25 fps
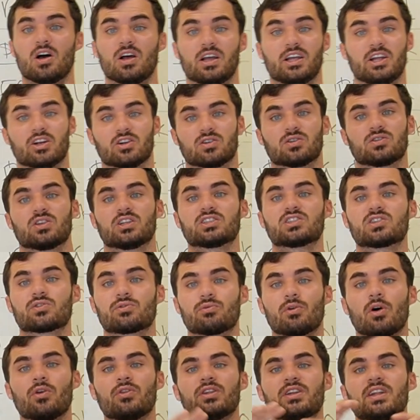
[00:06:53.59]
Here, let's
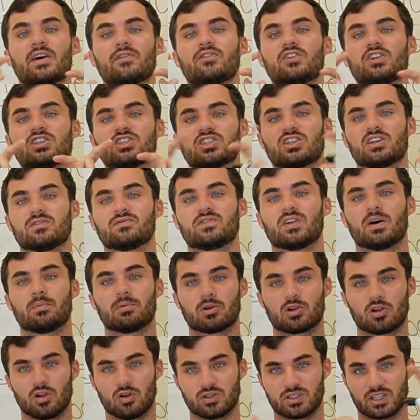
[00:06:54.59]
throw the definition of
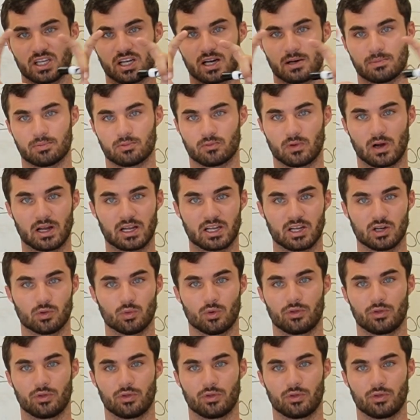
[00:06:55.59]
double closing up right here.